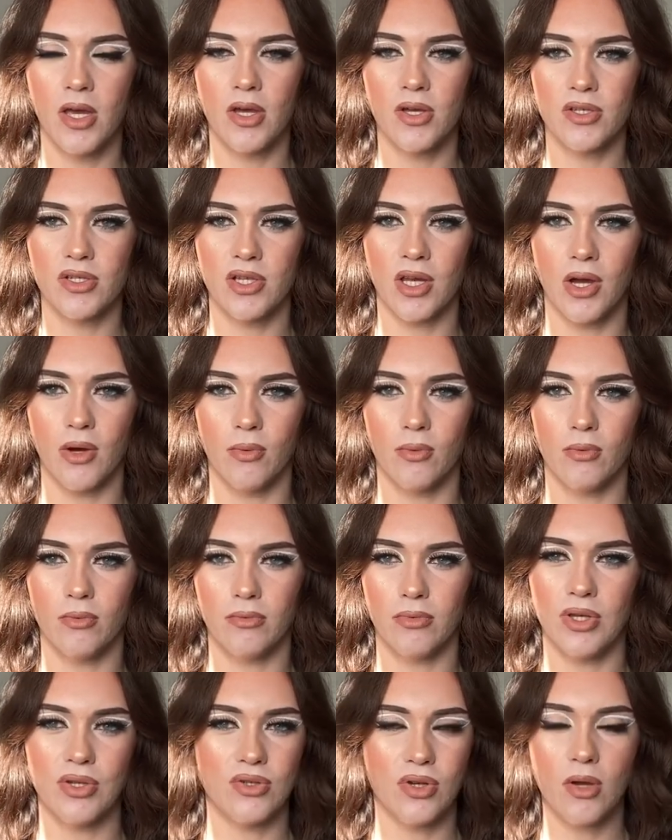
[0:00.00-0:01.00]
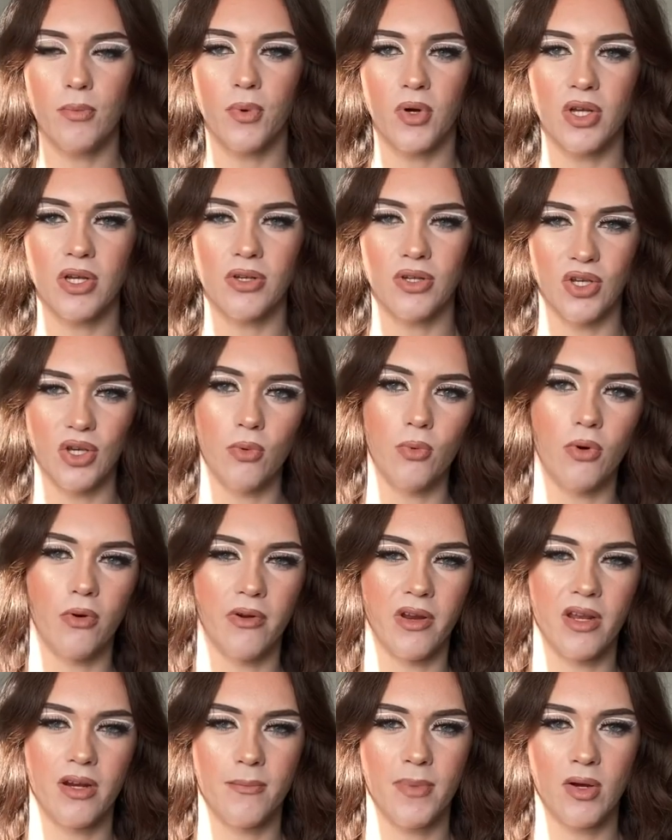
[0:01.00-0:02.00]
So there's no point in you
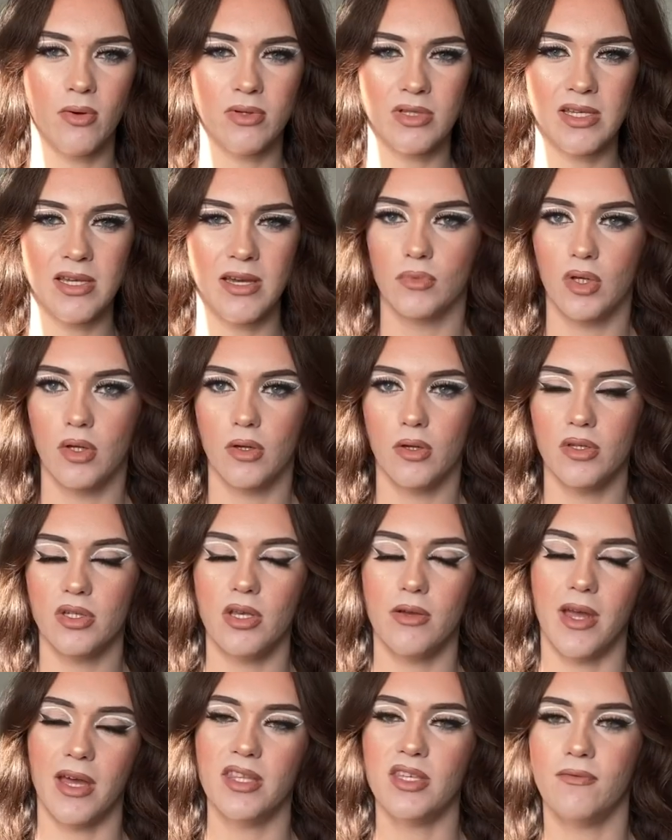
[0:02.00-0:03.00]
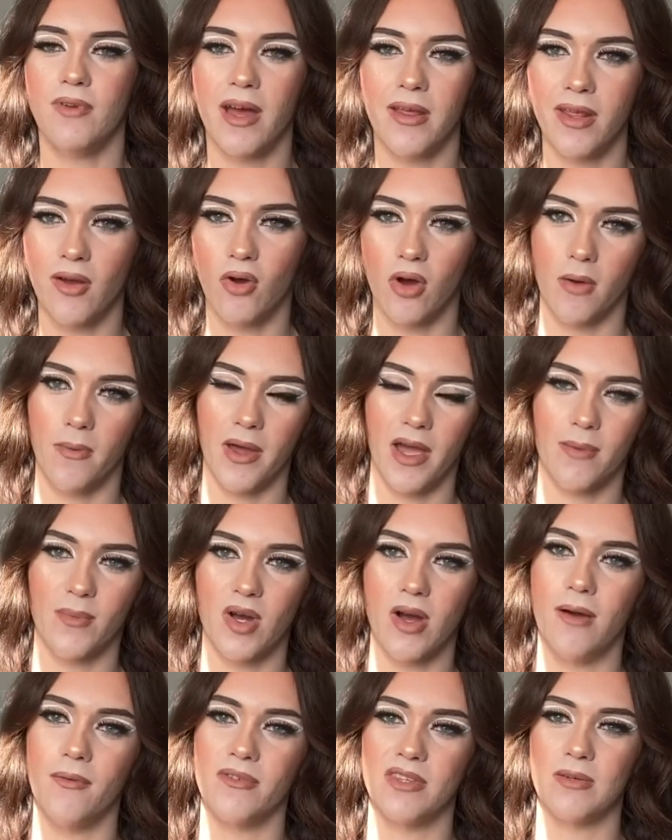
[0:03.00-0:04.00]
worrying about it. So yeah, to round that up, I am a
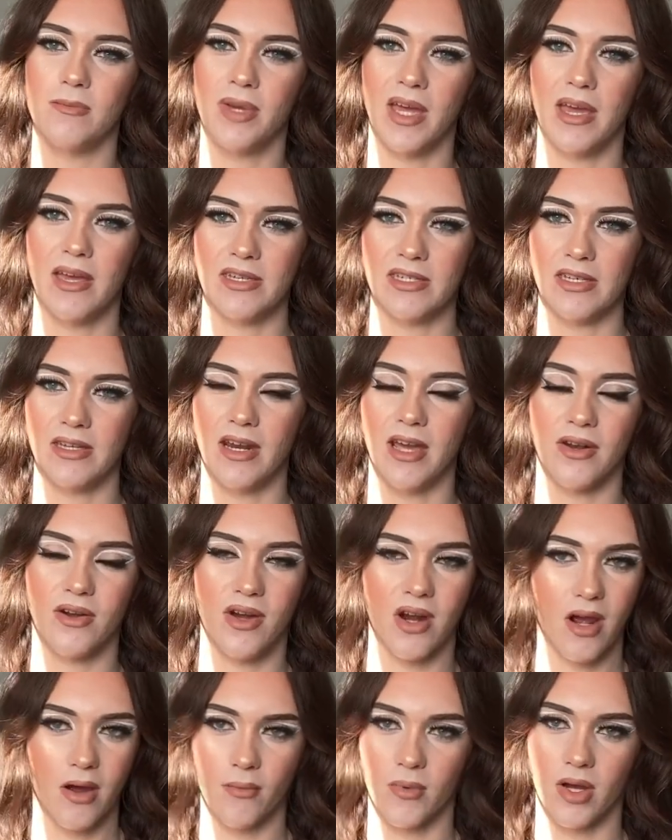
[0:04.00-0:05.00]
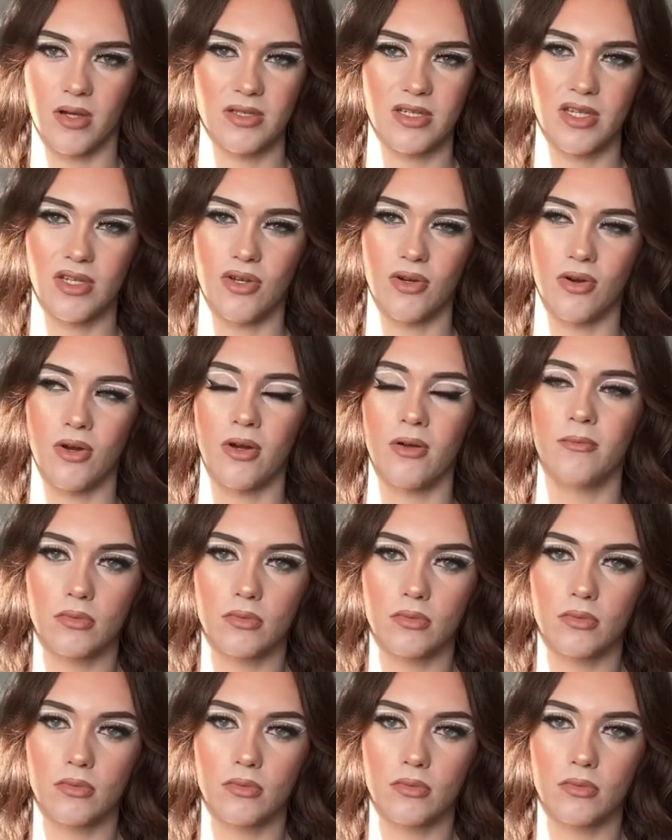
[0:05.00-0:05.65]
confident person and no, I'm not insecure.